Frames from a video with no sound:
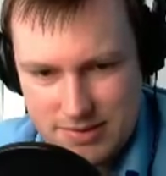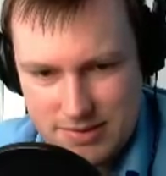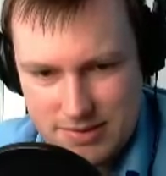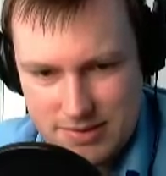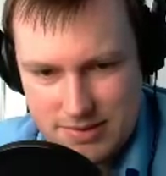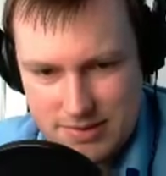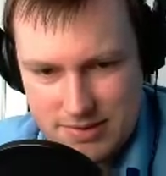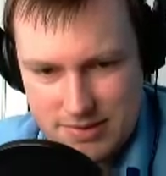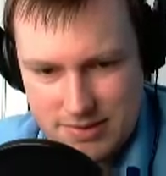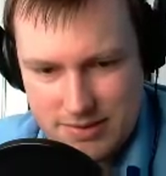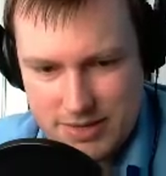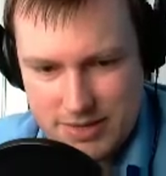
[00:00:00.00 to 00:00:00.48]

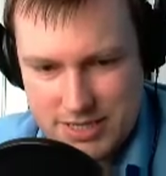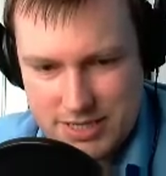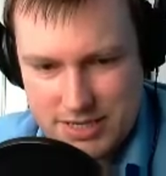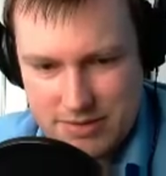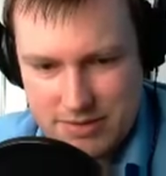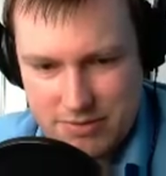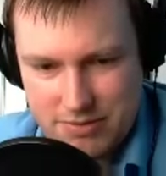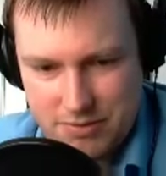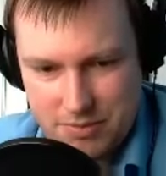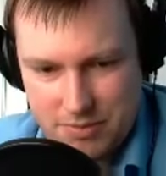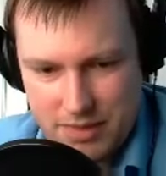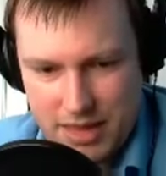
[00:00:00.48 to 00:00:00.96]
Question
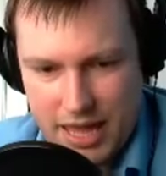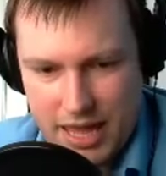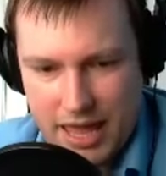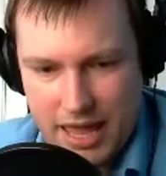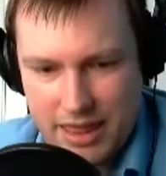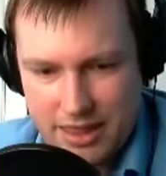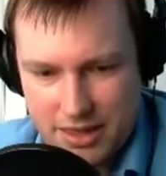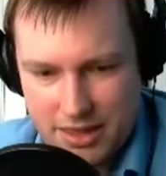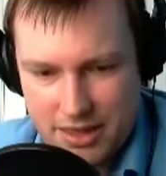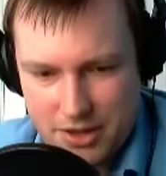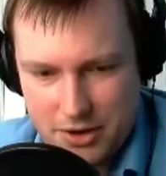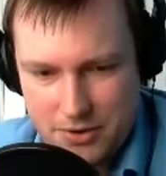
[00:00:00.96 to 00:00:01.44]
from there,
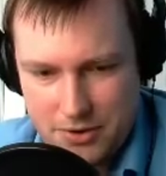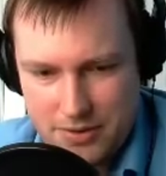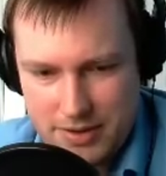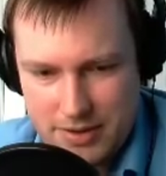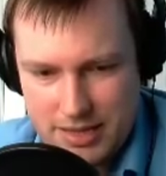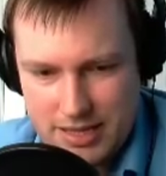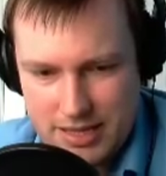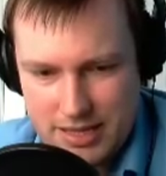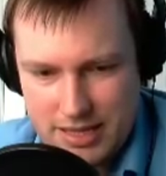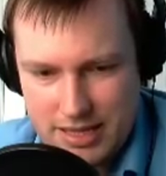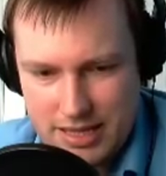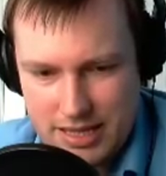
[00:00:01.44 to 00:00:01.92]
though,
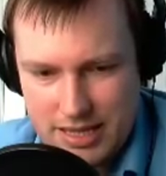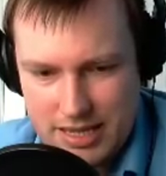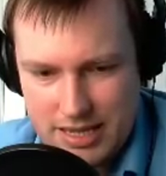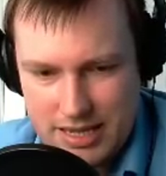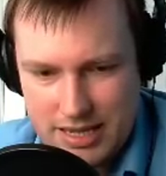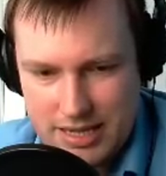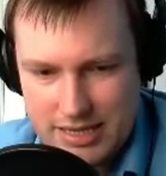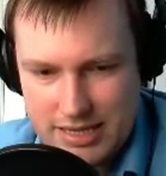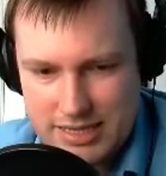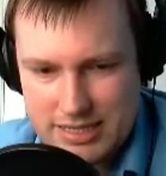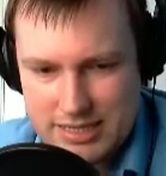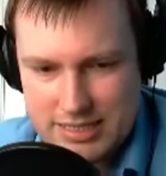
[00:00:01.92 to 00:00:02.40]

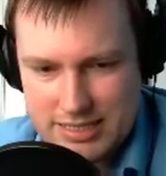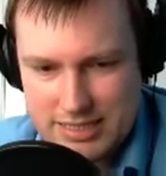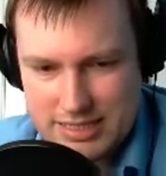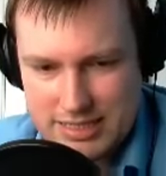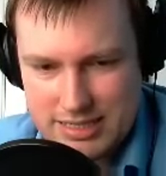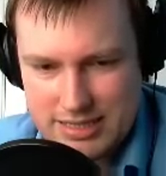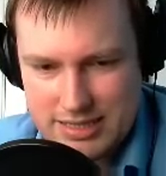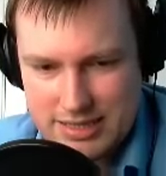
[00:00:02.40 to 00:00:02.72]
is...